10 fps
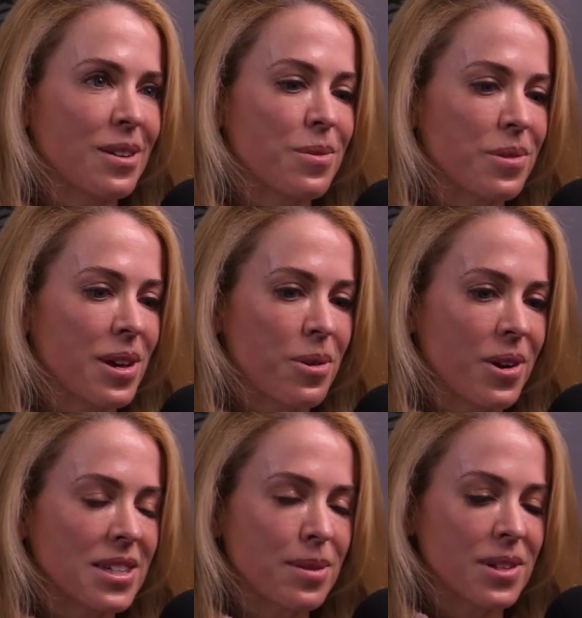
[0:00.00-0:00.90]
Yeah. they were
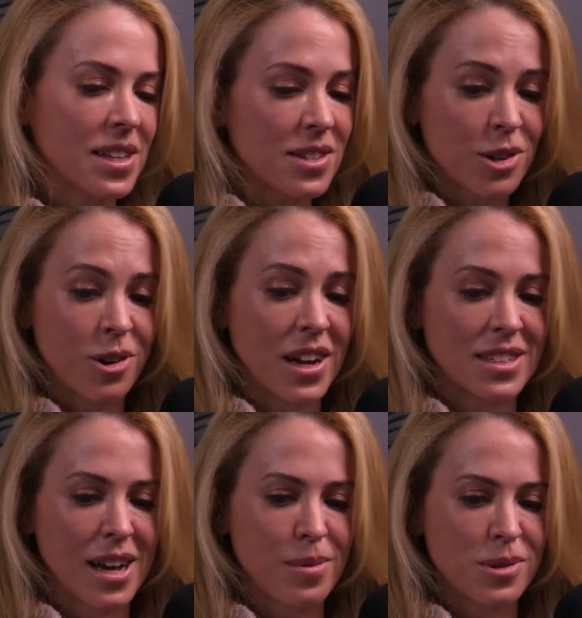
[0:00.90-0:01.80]
great times. And these are great
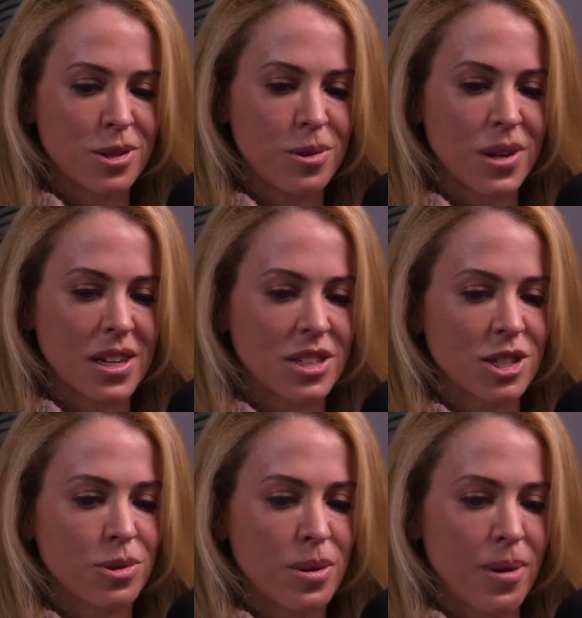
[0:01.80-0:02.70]
times too. And it's
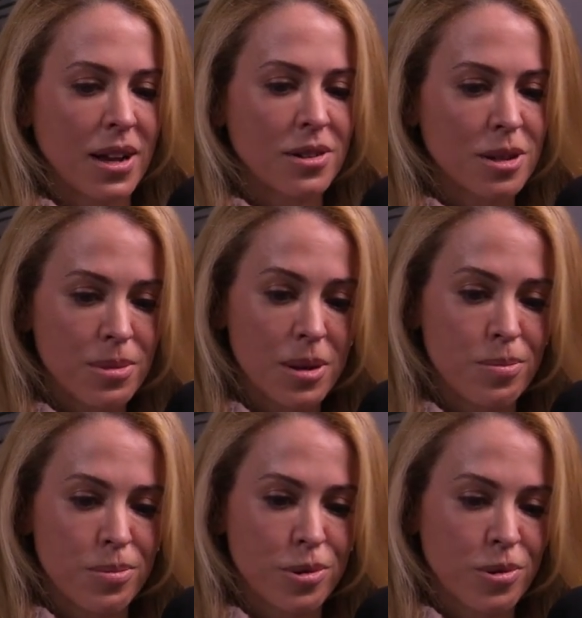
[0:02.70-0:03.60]
just a reminder to be
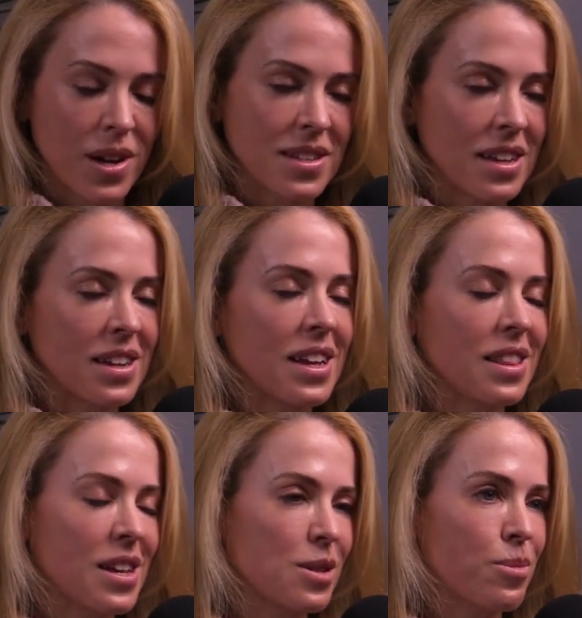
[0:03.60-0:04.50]
present
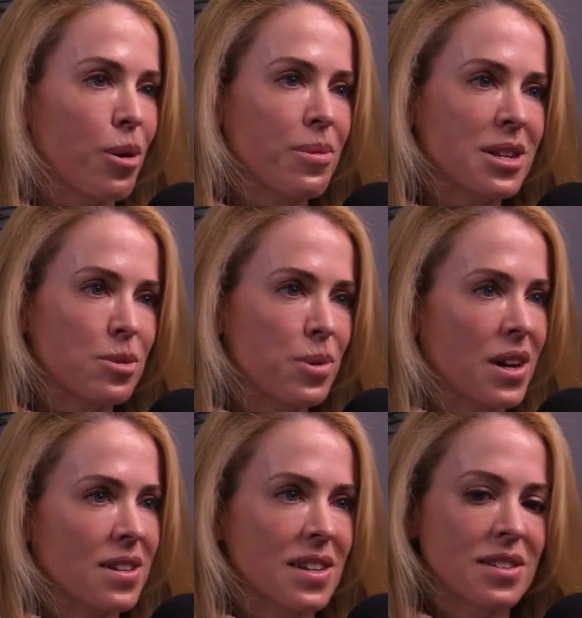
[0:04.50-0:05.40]
in these moments
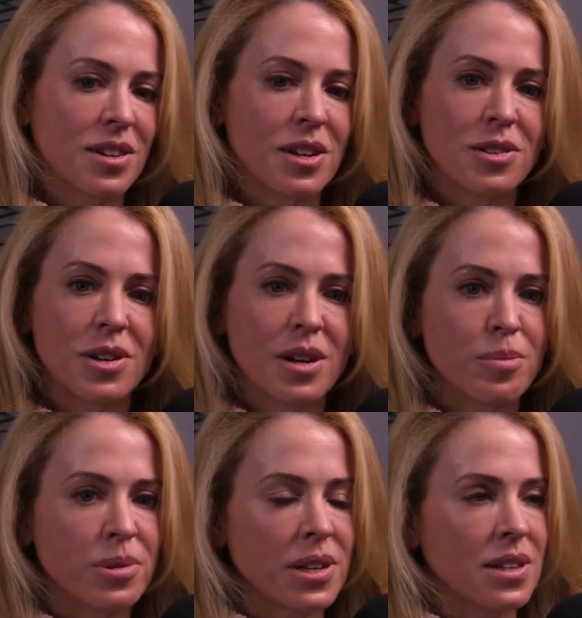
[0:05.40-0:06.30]
because it's going to look
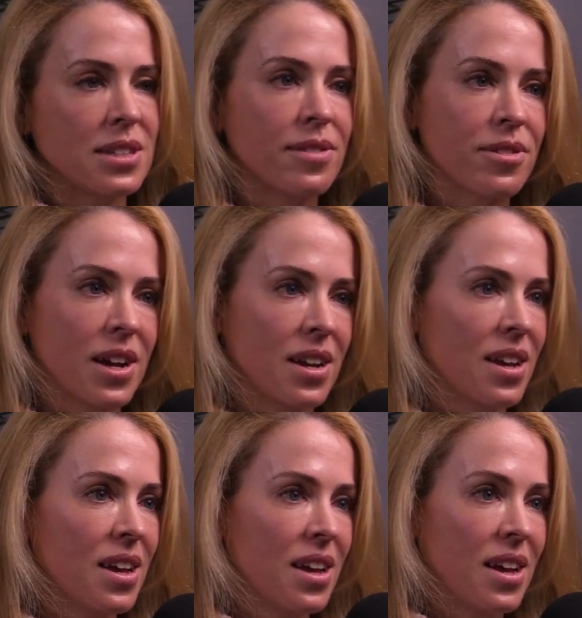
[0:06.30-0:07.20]
completely different
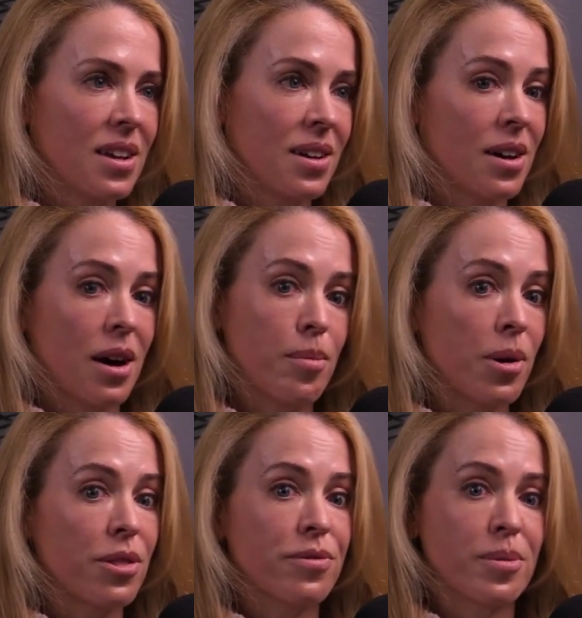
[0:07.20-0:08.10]
a
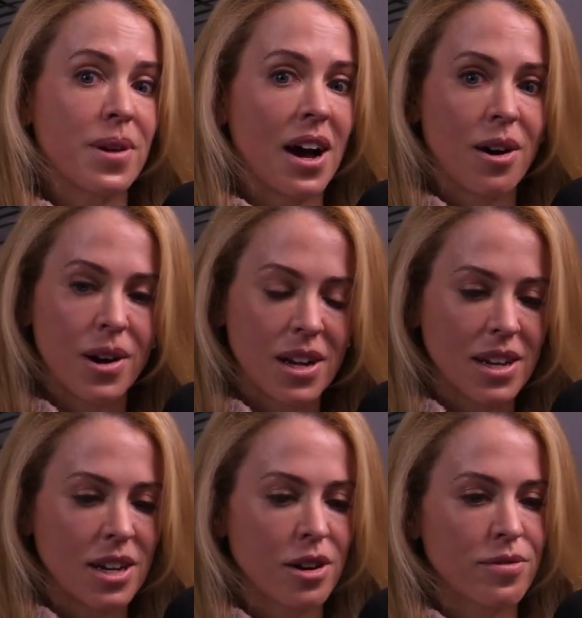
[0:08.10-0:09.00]
month from now and a
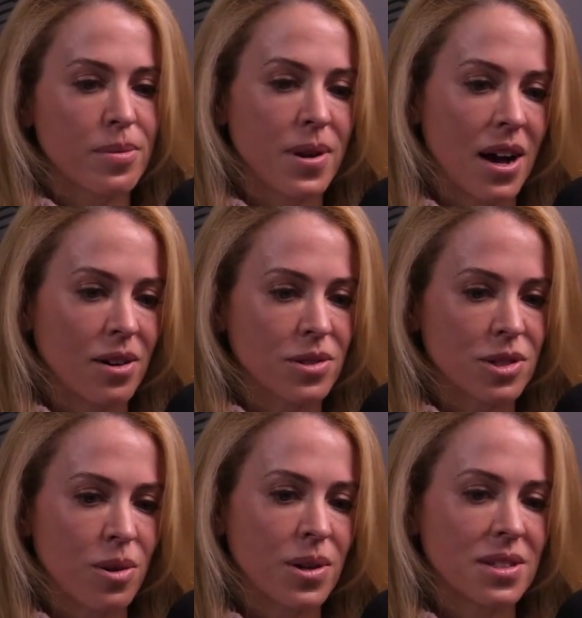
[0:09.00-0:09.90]
year from now.
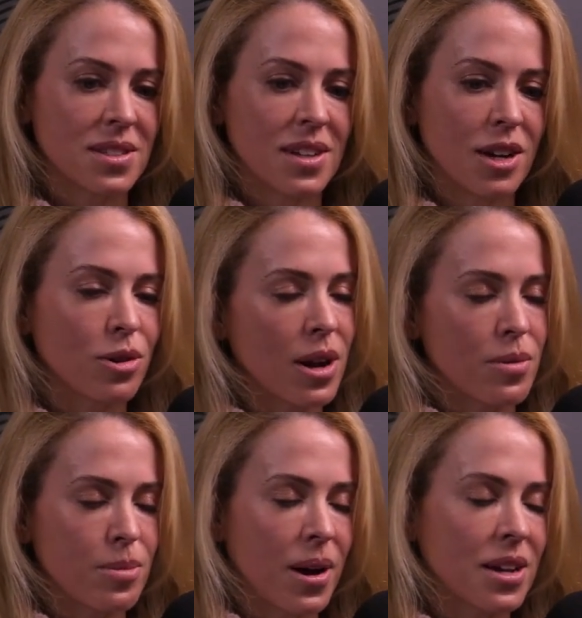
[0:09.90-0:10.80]
So it's a great
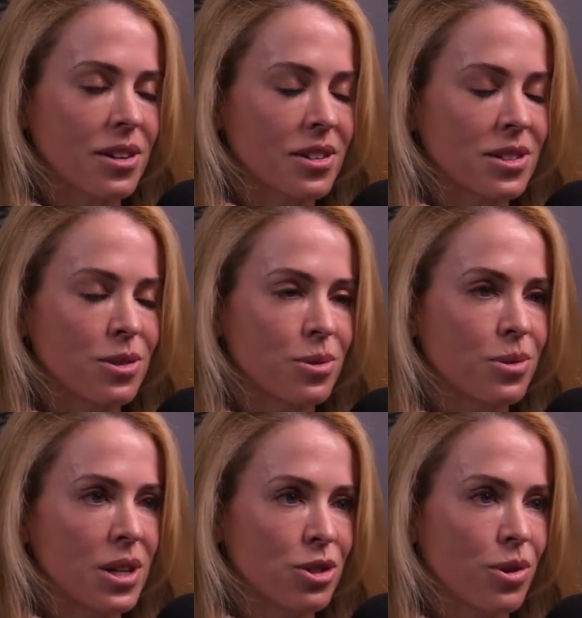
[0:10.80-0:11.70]
reminder
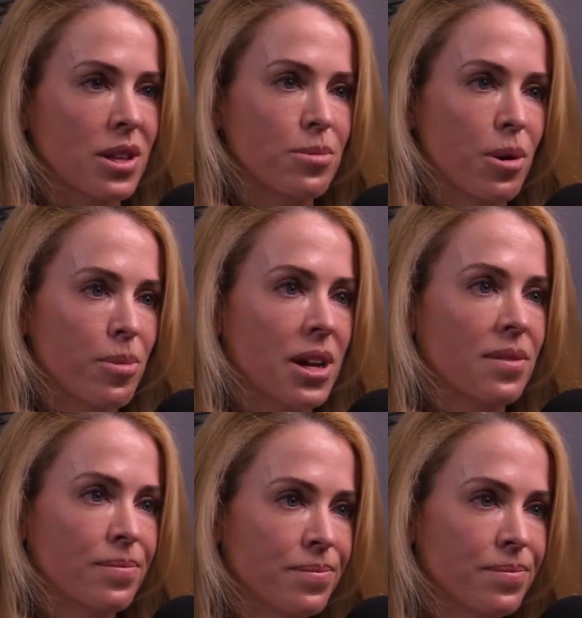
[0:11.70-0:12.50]
to enjoy the moment.